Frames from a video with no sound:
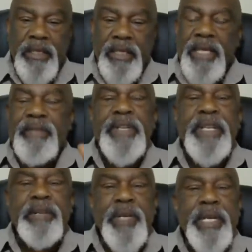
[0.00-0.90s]
even
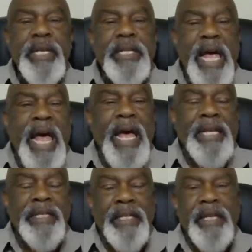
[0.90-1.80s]
in being
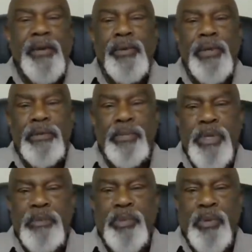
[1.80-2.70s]
kind to elderly
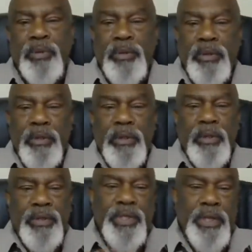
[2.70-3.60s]
people
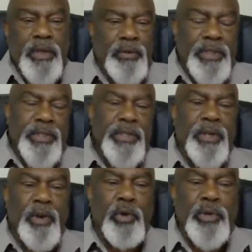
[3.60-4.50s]
or generous to
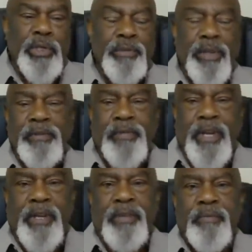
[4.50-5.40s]
a homeless
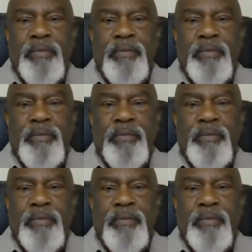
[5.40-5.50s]
motherfucker,